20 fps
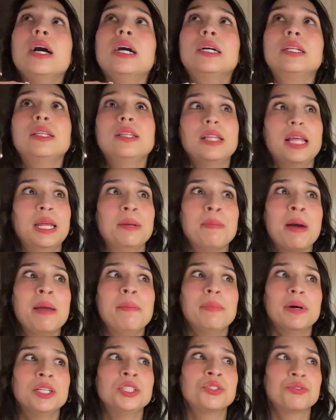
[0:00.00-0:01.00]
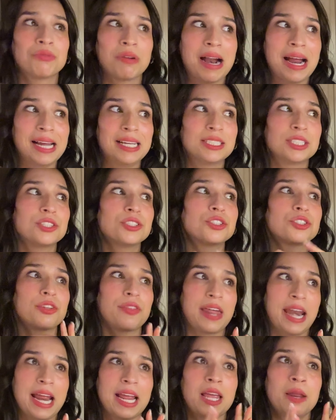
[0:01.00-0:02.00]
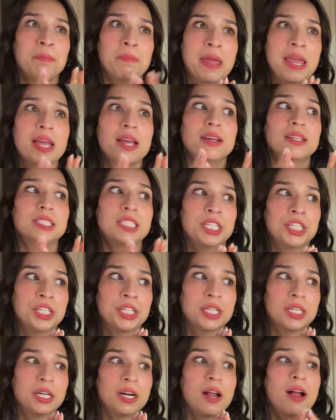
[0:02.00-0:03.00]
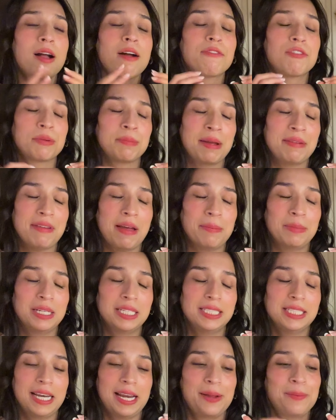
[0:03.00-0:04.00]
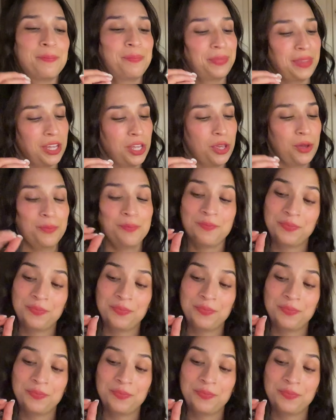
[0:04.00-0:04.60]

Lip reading: let my buns rise so that I can make dinner for my family today. Thank you